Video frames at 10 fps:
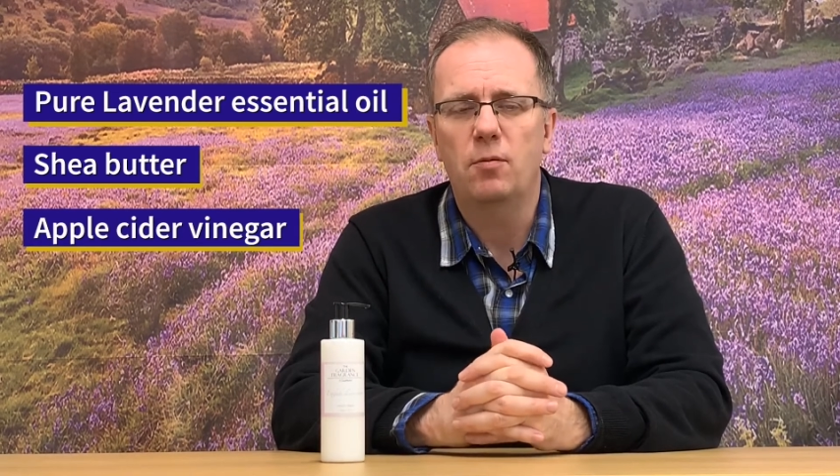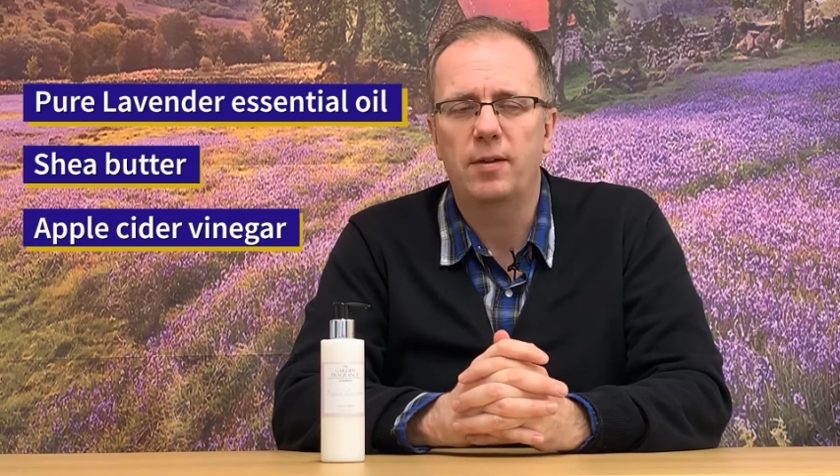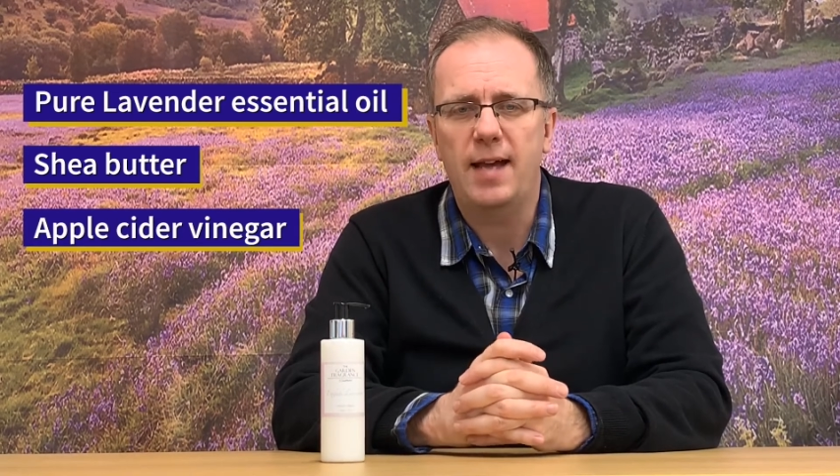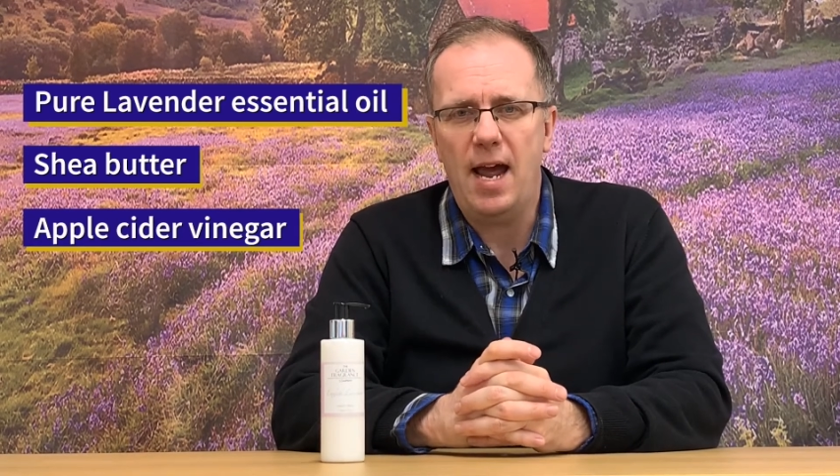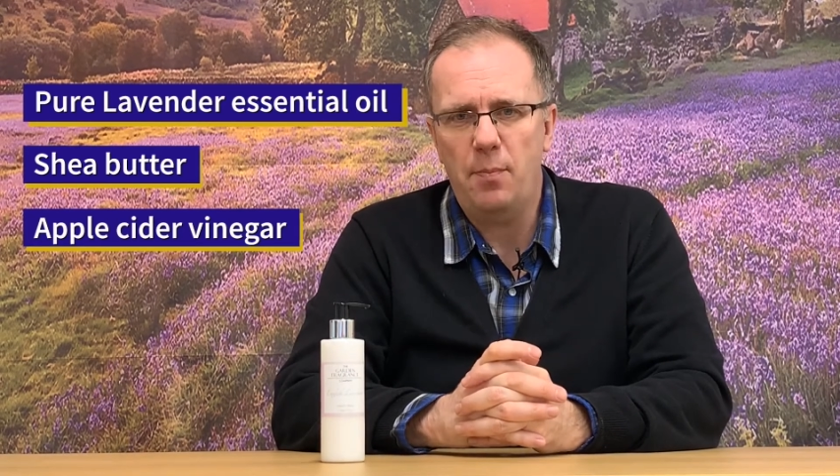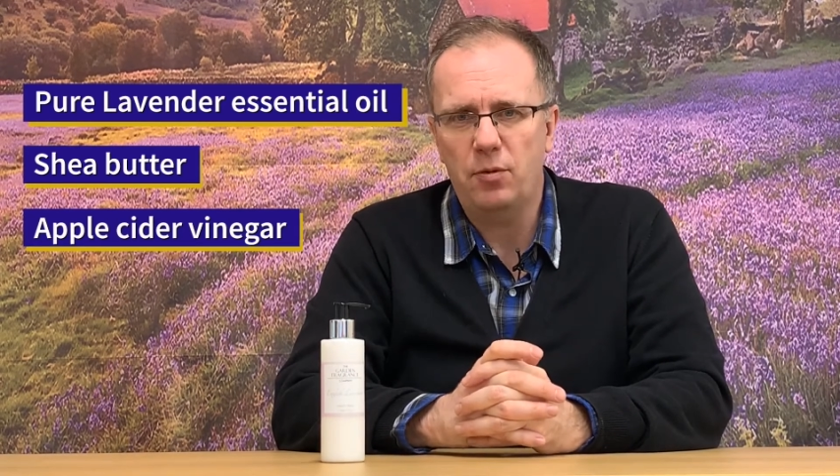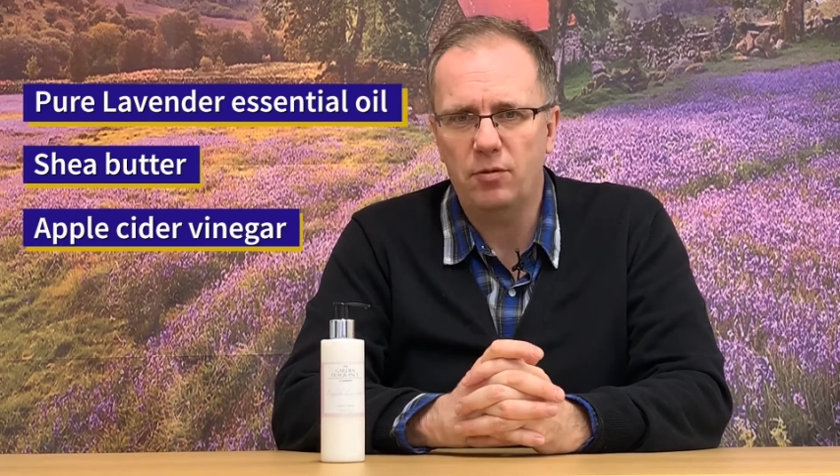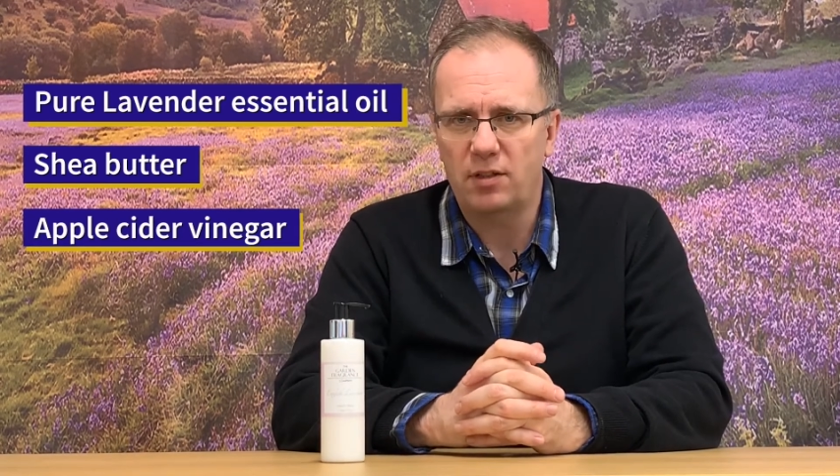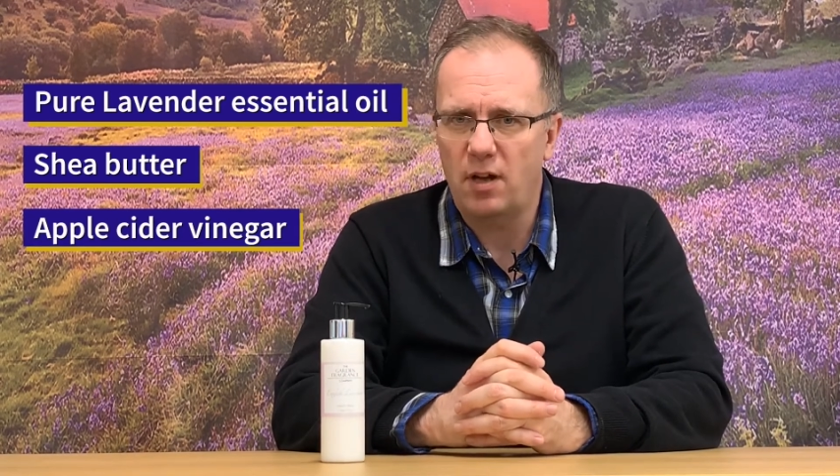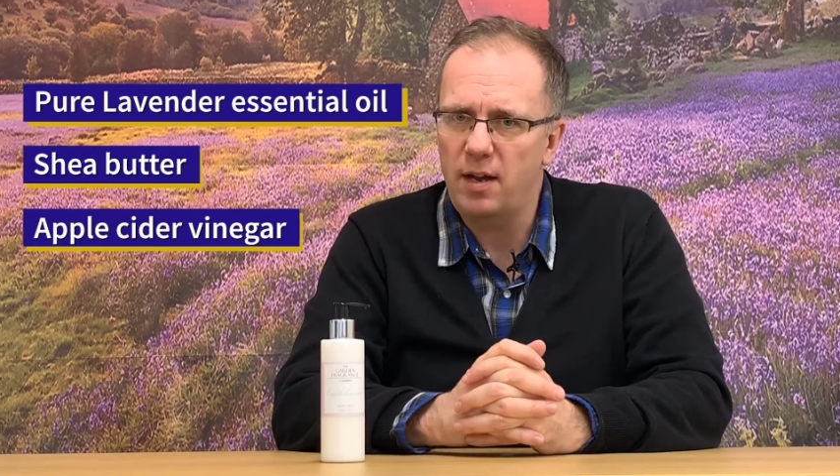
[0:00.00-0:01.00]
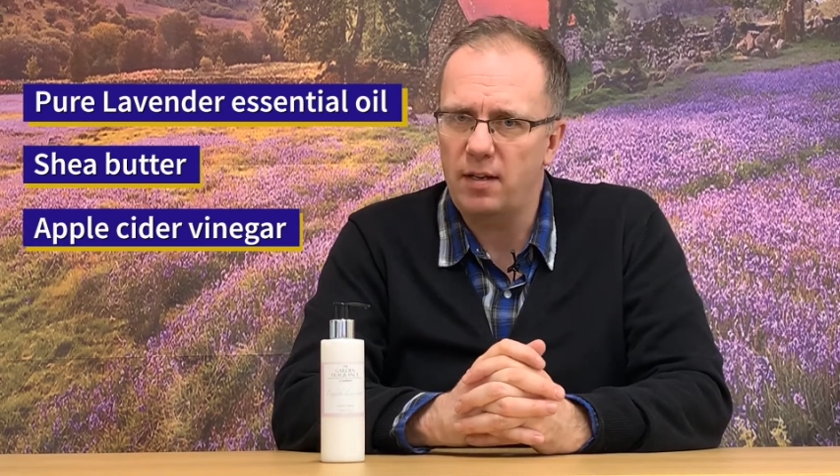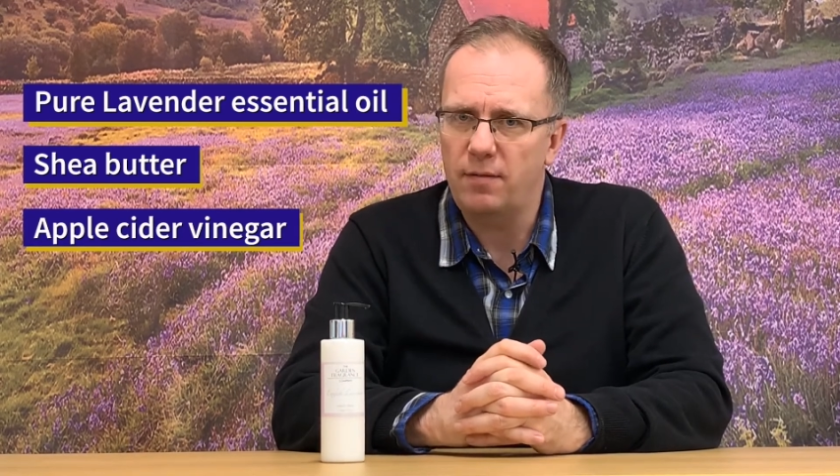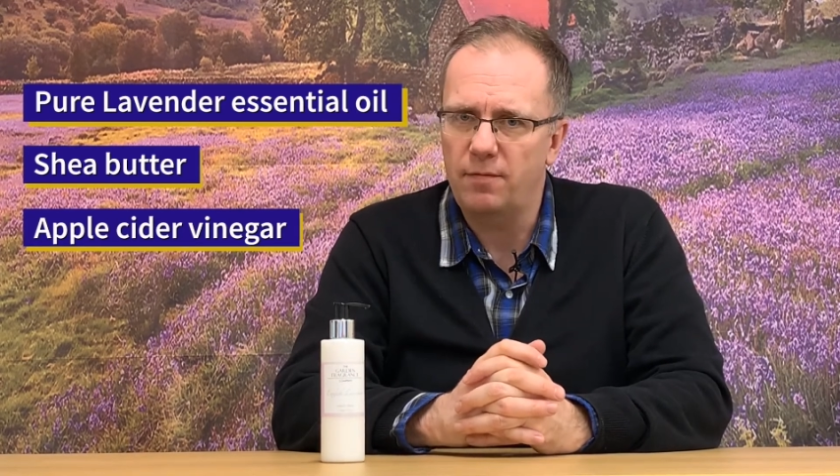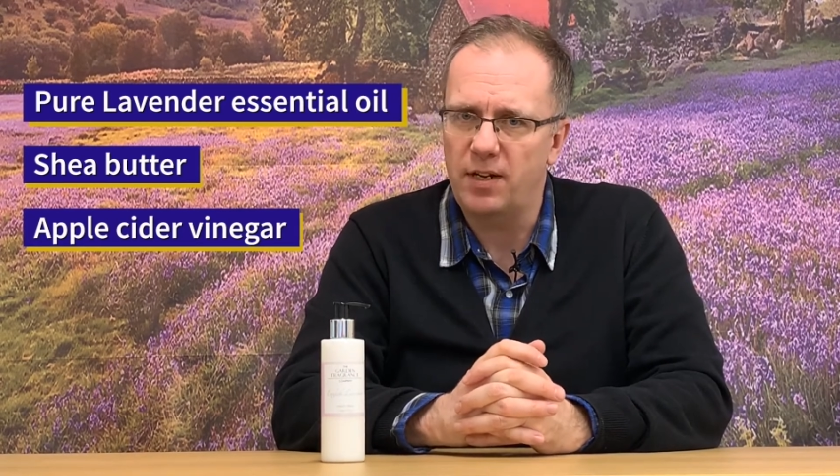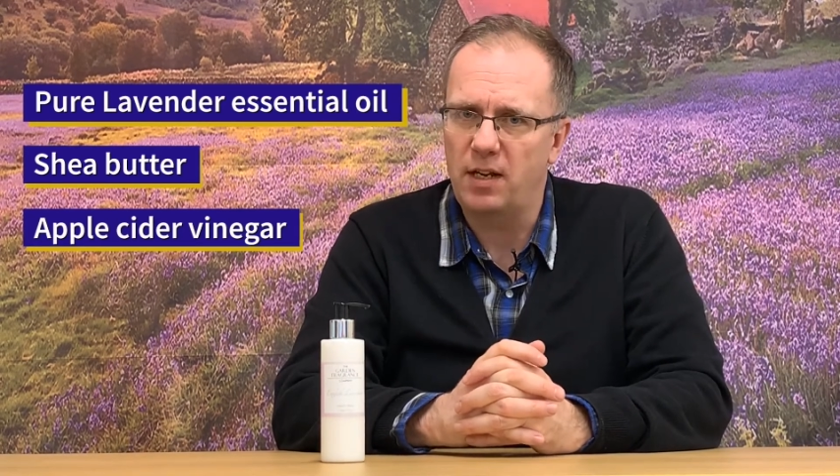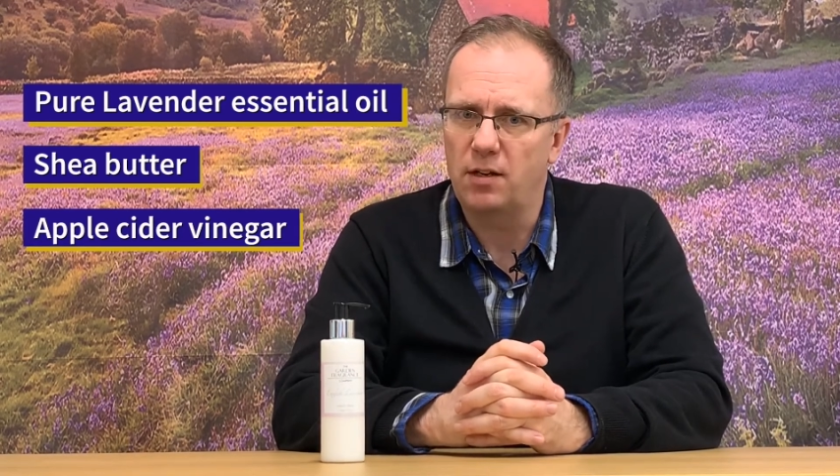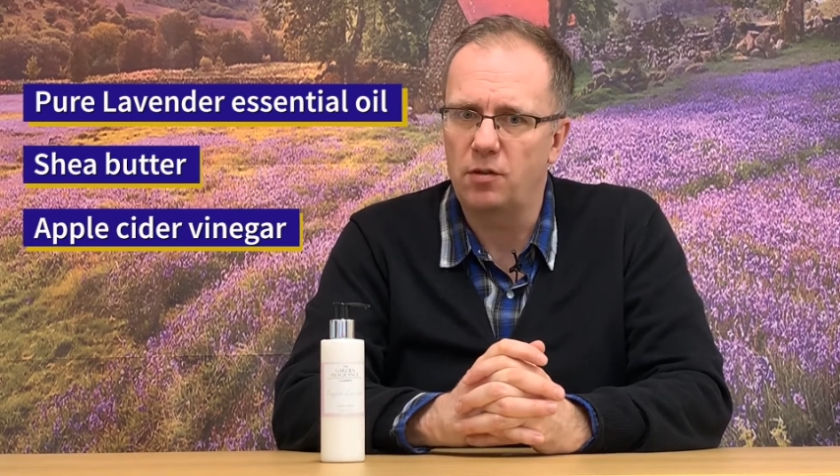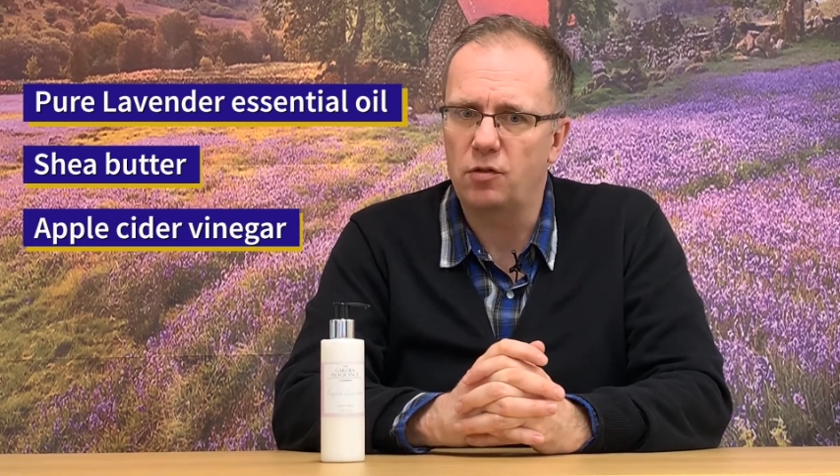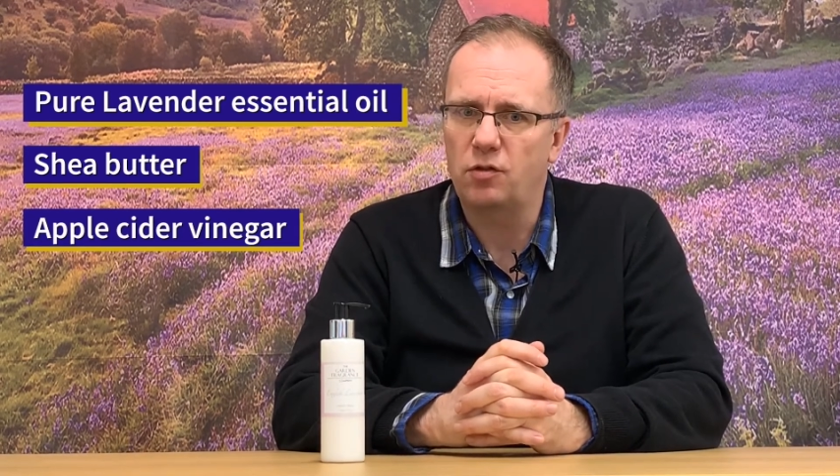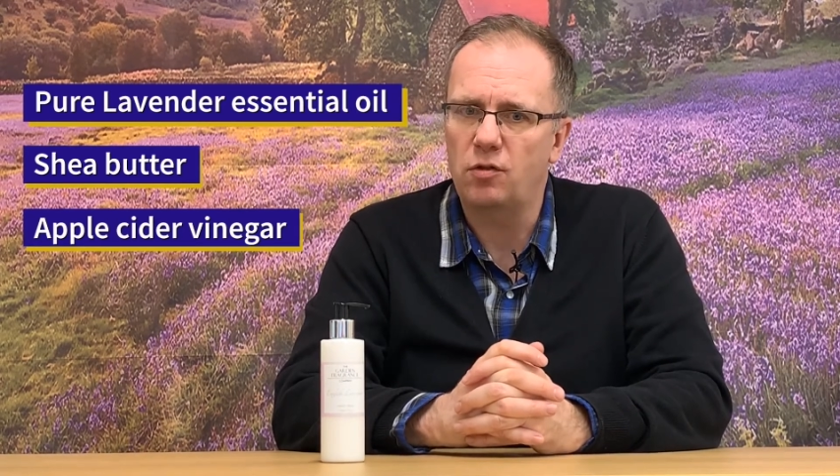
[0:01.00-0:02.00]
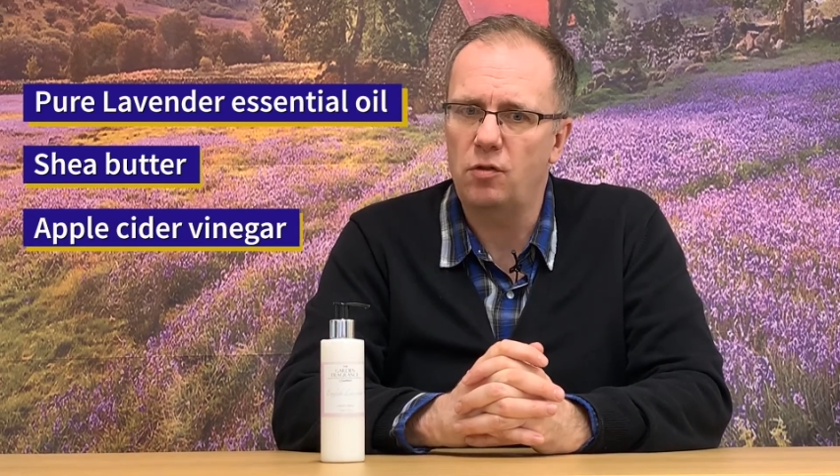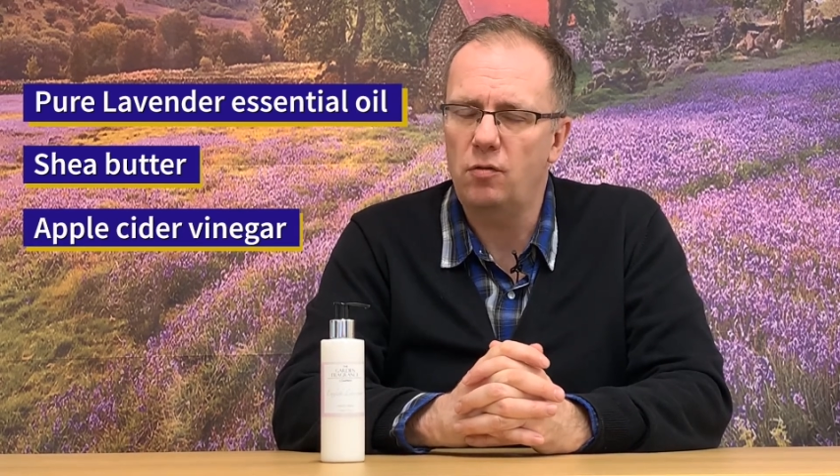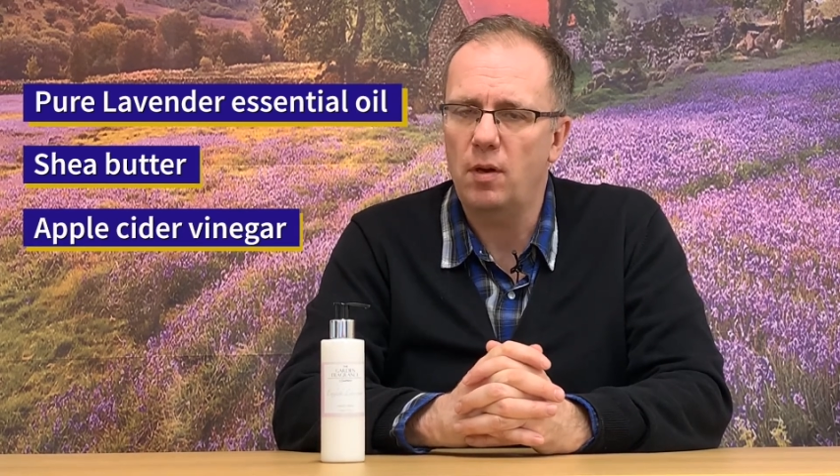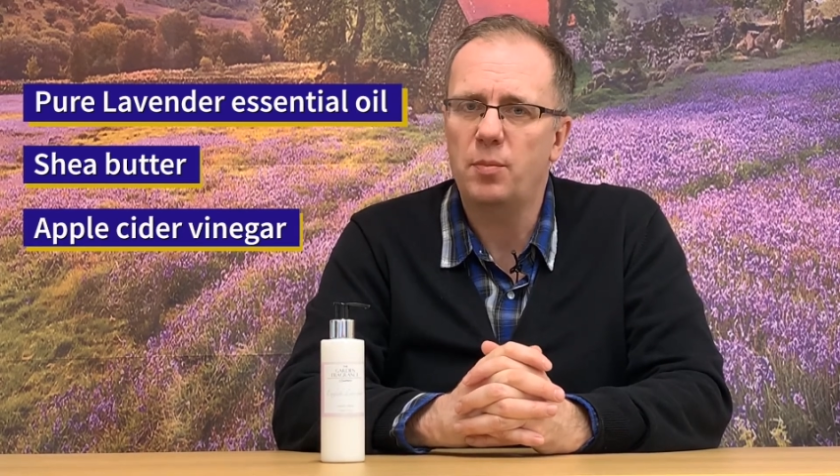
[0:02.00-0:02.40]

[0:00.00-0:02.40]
with apple cider vinegar to soothe,